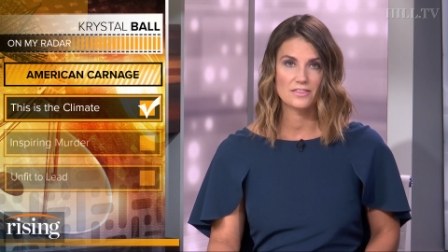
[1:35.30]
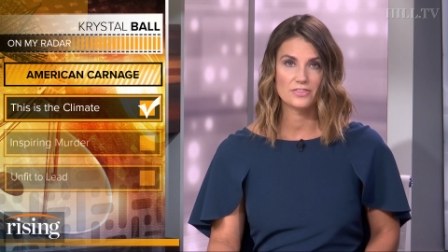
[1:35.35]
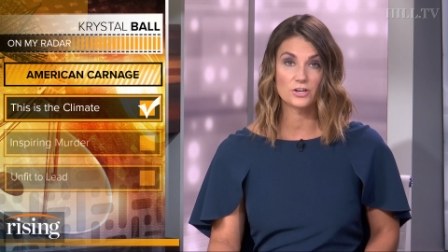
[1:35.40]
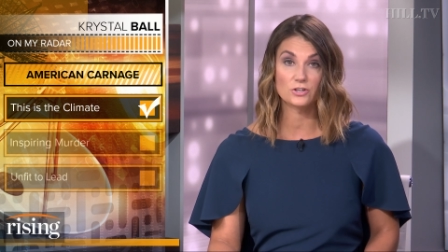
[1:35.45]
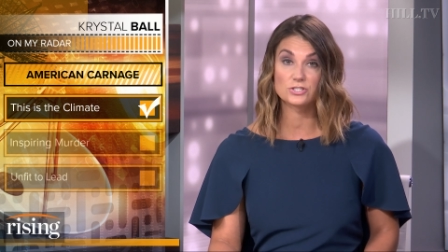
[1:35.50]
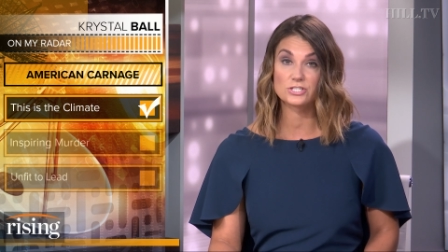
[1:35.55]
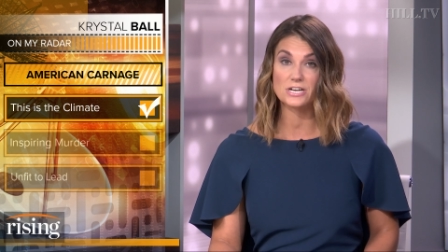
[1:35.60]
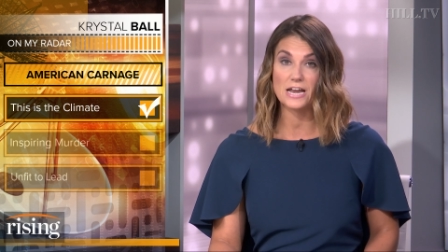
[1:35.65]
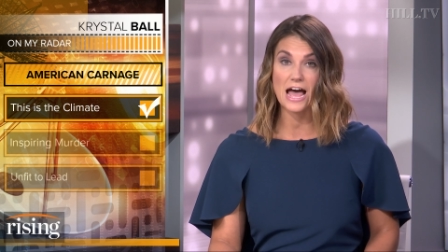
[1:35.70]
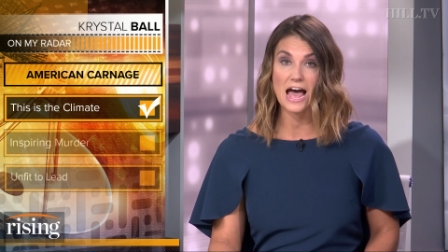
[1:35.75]

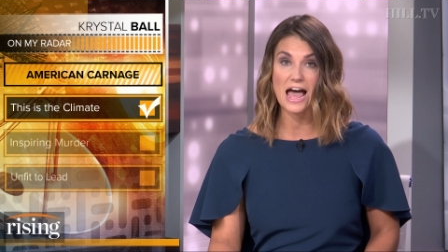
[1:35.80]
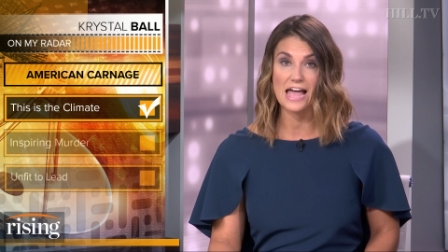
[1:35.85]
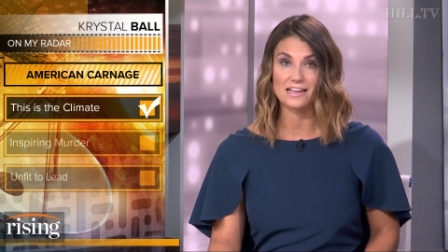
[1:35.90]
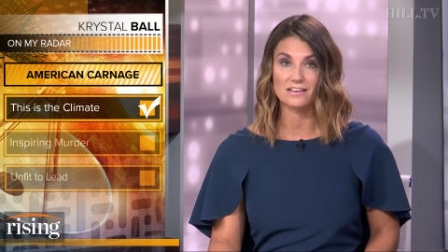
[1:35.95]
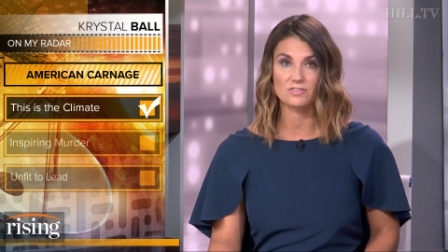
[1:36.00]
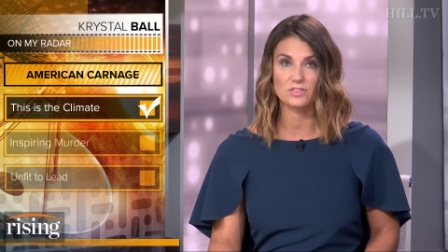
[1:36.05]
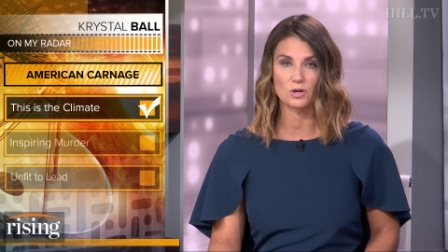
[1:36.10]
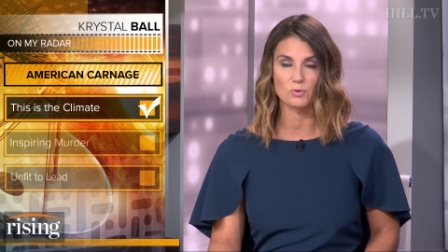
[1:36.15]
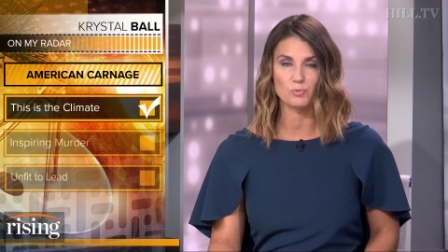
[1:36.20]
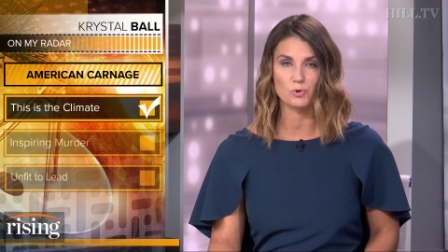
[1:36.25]
they'll deny,
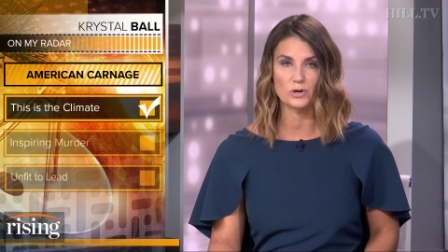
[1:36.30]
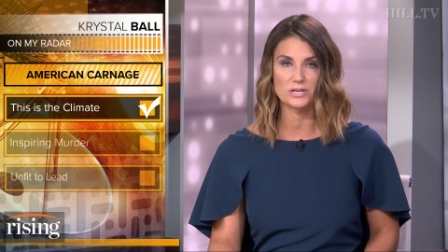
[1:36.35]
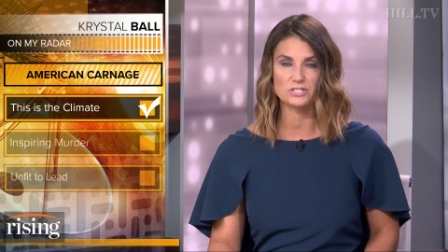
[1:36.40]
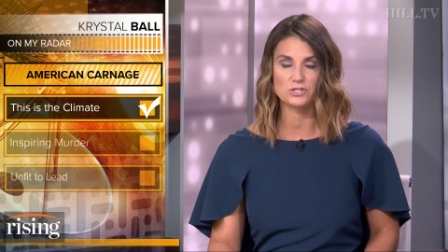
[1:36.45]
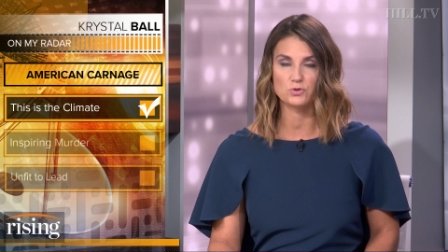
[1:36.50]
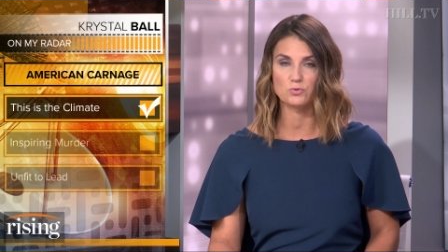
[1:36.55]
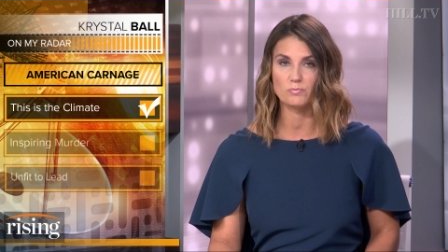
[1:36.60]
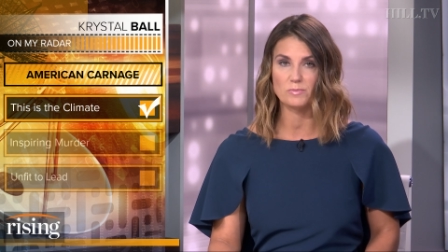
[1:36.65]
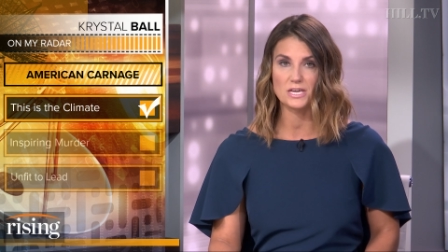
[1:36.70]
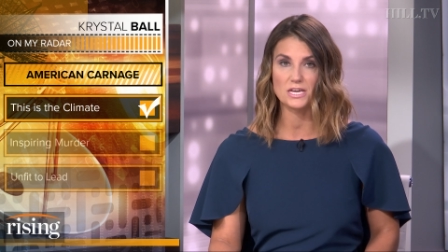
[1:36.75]
they'll point
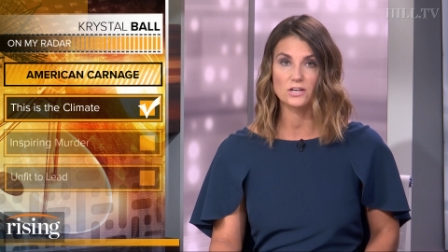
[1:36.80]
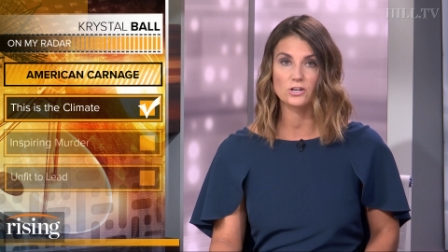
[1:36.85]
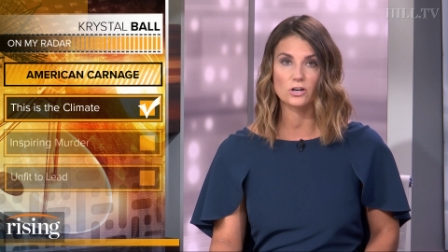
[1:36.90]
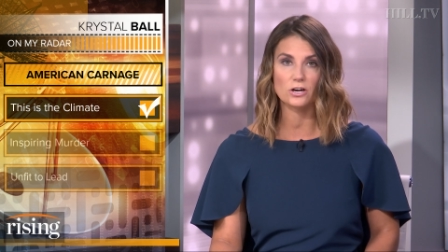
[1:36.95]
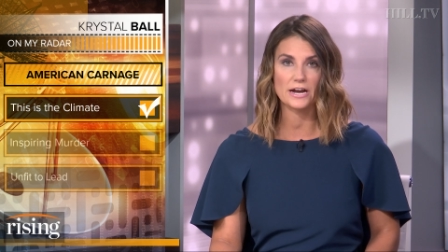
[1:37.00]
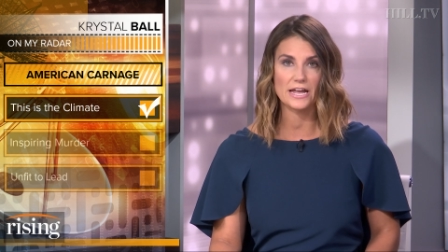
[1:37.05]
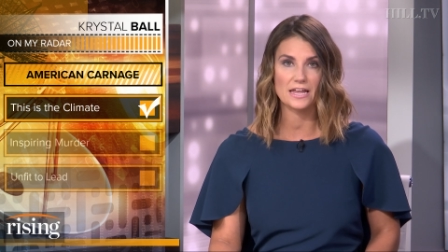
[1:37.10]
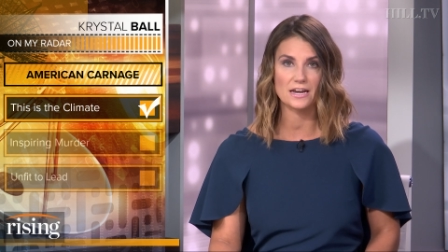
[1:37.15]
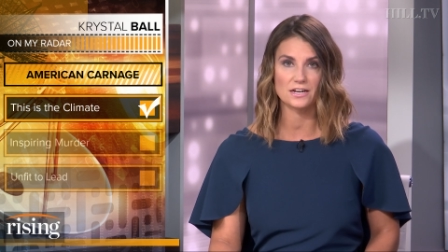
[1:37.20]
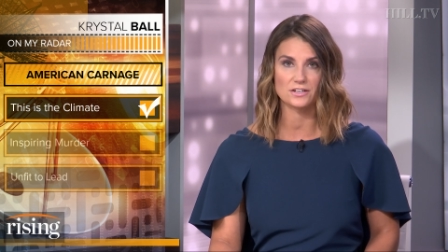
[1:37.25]
to
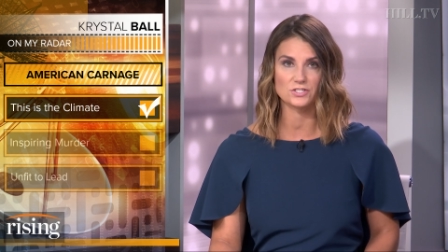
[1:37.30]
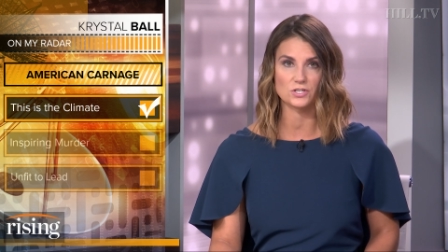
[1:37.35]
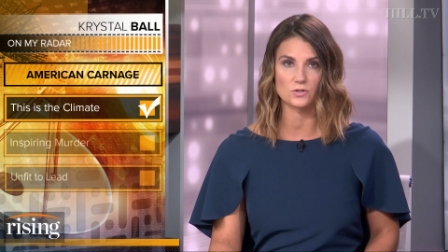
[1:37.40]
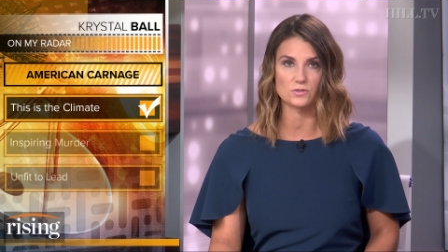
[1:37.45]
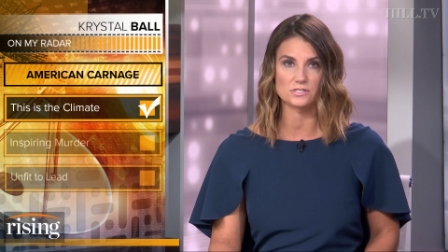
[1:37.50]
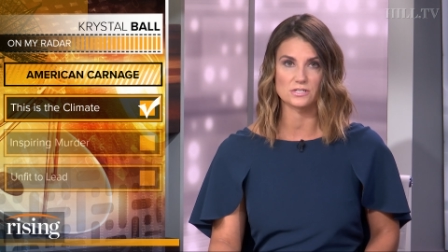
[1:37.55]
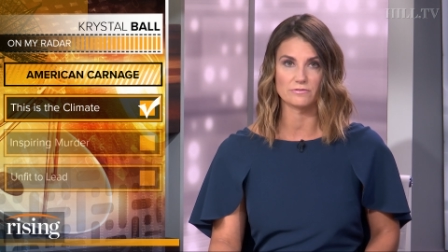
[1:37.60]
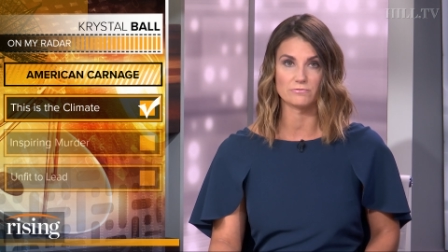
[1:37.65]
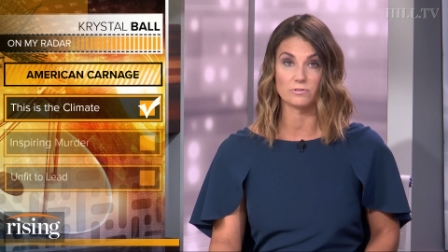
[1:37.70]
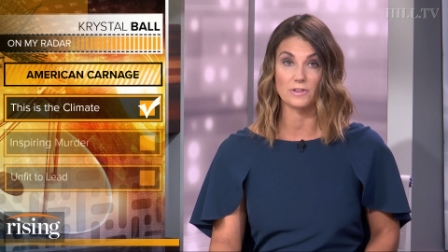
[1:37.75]
meager
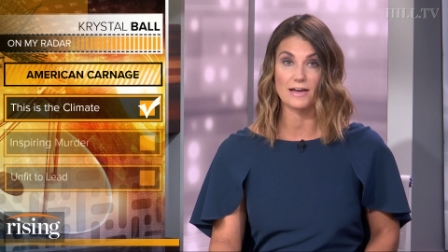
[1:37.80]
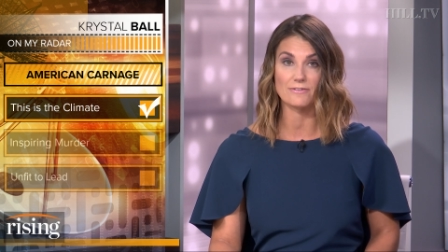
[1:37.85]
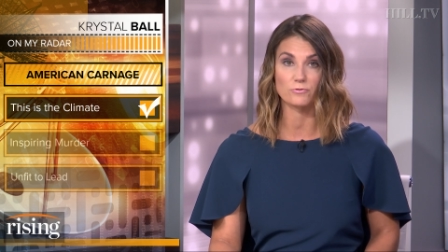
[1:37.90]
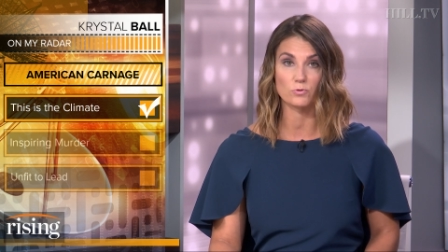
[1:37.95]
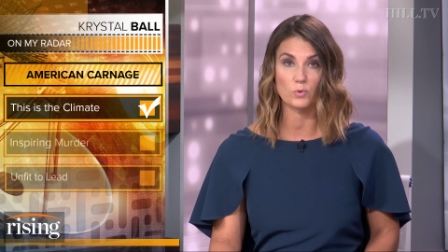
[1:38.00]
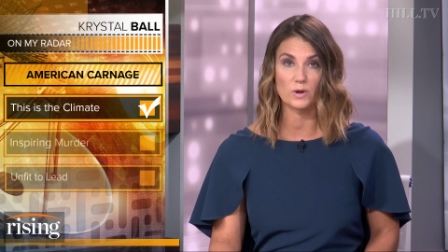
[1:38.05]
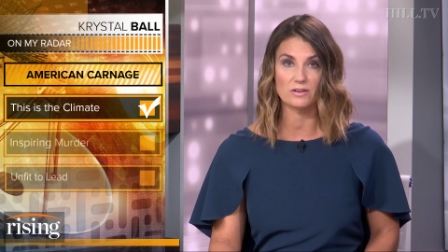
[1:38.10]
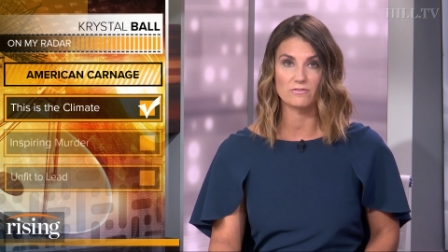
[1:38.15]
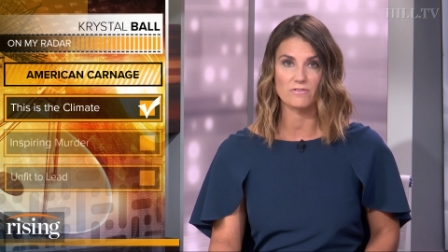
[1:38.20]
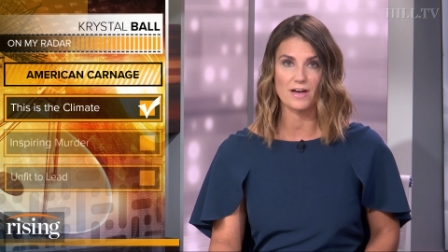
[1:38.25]
anecdotes of
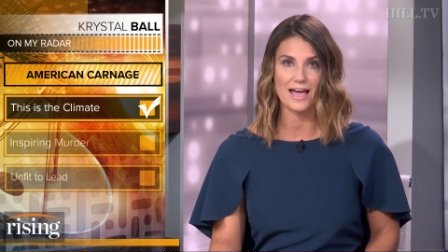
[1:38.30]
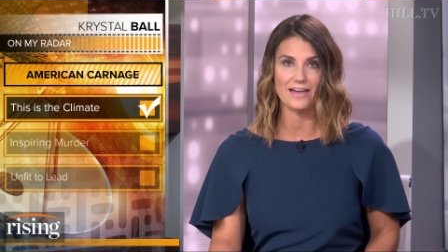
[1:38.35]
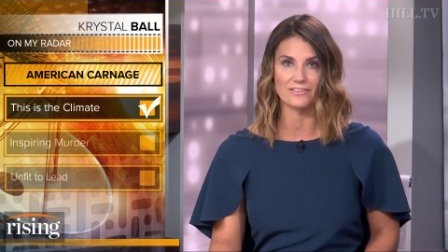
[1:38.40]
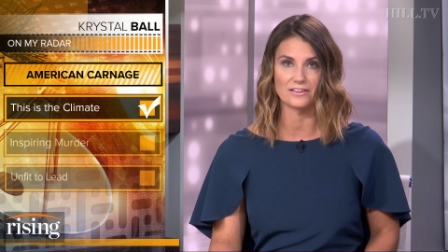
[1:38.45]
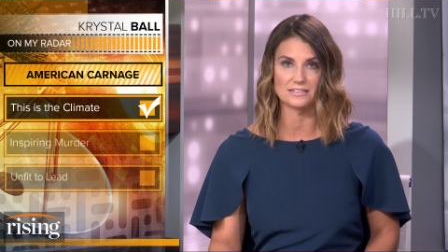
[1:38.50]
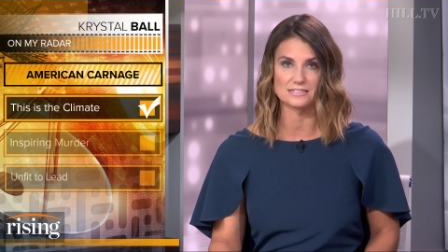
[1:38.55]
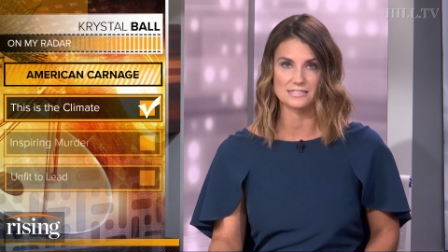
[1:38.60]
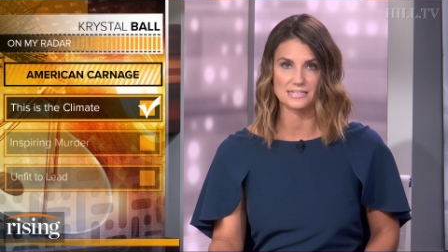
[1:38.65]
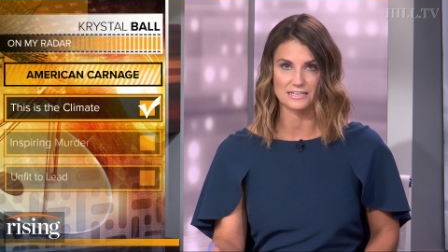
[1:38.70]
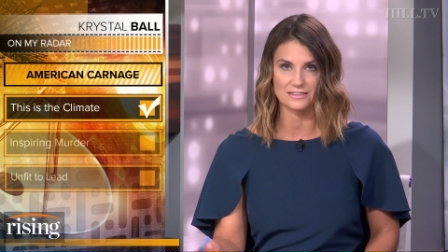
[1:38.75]
left-wing
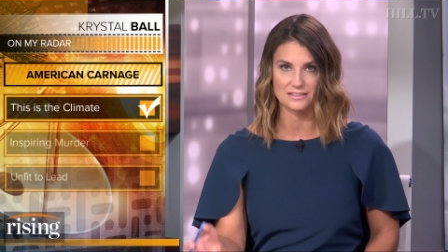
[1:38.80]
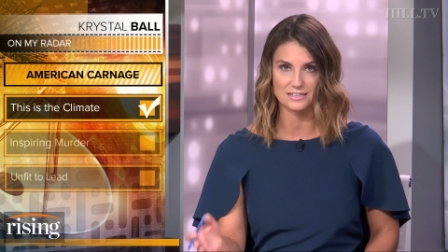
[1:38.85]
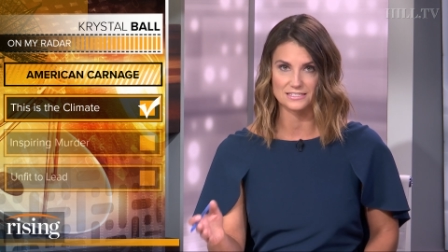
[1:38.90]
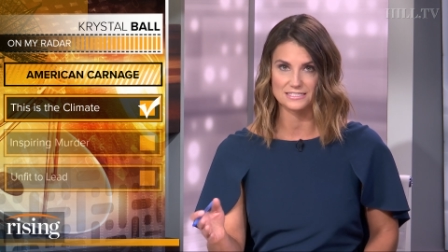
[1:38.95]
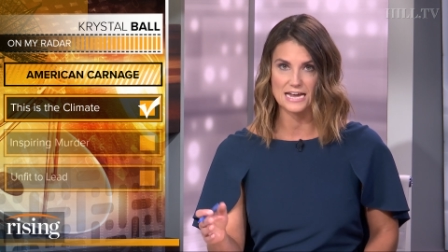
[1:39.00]
violence like the